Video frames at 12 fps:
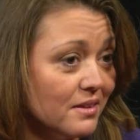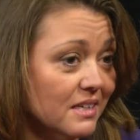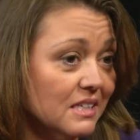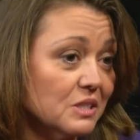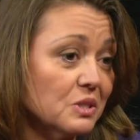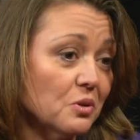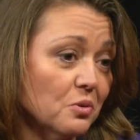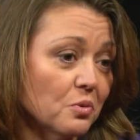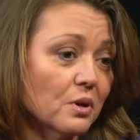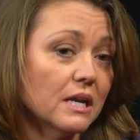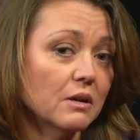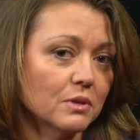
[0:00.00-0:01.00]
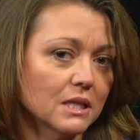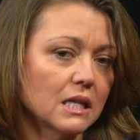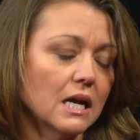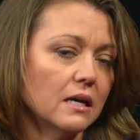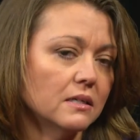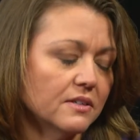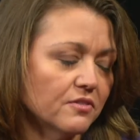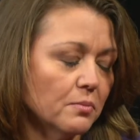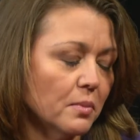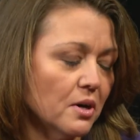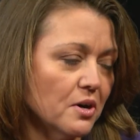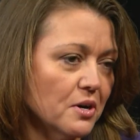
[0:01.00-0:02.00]
And so working with a lot of different
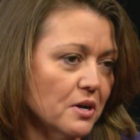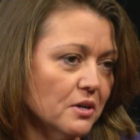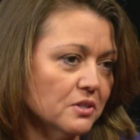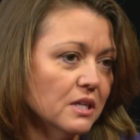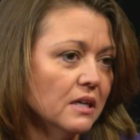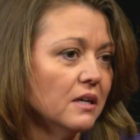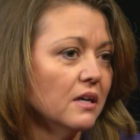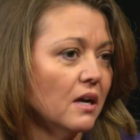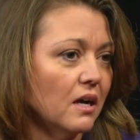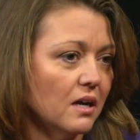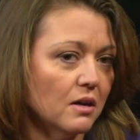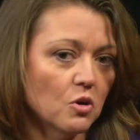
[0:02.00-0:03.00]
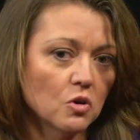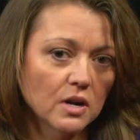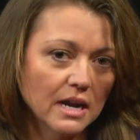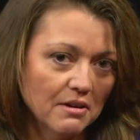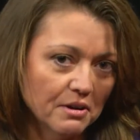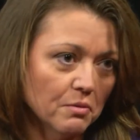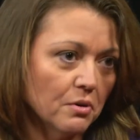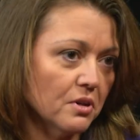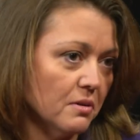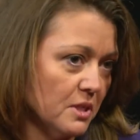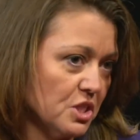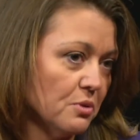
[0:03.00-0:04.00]
partners, Oakland County Road
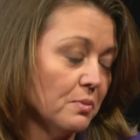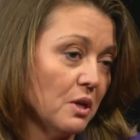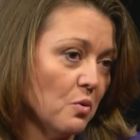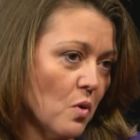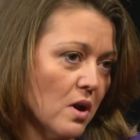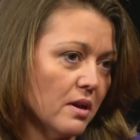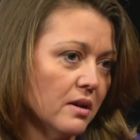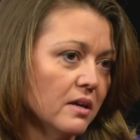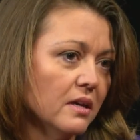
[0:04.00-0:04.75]
Commission being one